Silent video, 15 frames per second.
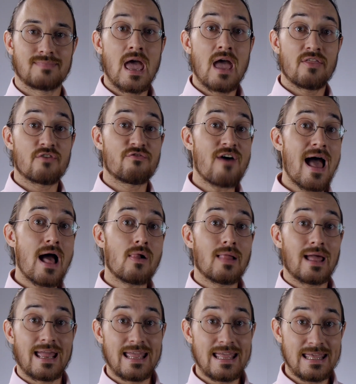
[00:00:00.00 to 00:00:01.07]
The
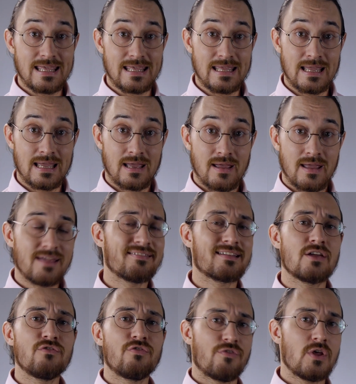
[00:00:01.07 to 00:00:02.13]
vowel E is
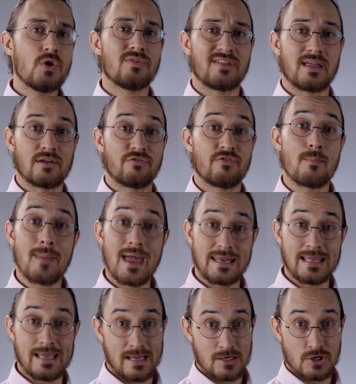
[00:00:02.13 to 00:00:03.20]
confusing for many
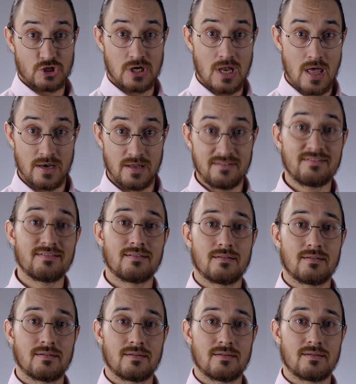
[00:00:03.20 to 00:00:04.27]
English learners.
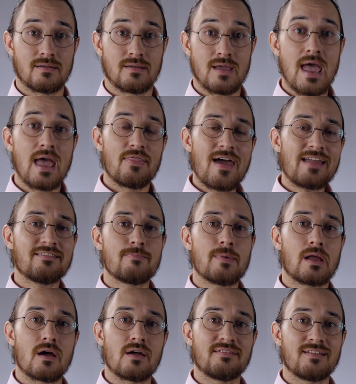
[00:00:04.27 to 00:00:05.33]
That's
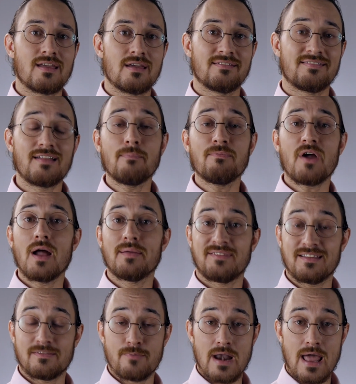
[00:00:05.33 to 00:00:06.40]
because sometimes
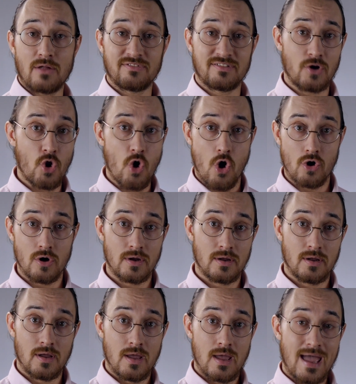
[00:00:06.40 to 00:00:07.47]
it's pronounced long
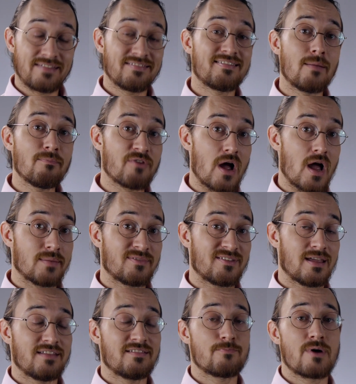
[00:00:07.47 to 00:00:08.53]
and sometimes
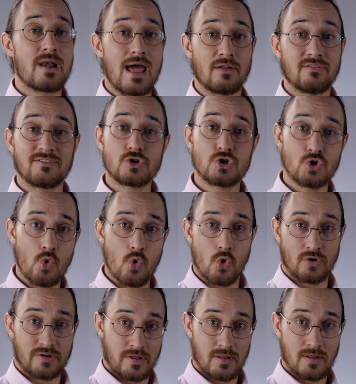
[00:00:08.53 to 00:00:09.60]
it's pronounced
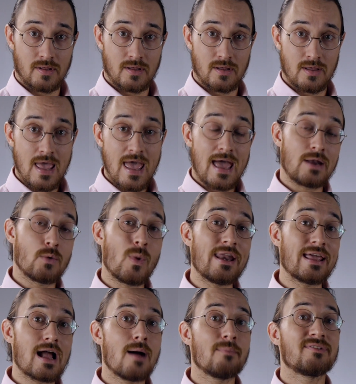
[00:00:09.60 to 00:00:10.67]
short. And when
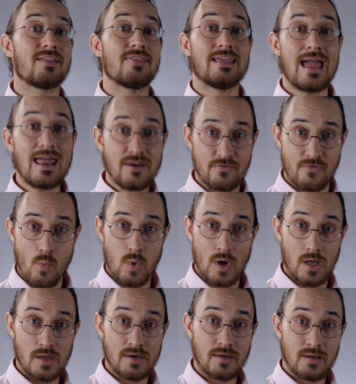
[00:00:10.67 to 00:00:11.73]
it comes at the end of a
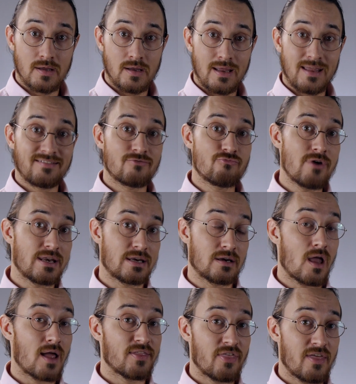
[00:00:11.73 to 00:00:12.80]
word, it's written
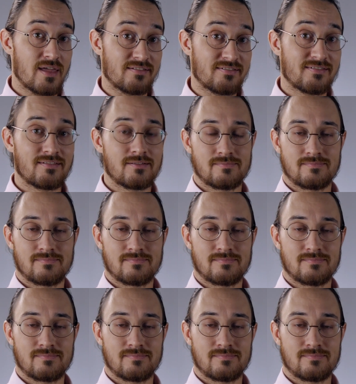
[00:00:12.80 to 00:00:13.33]
like this.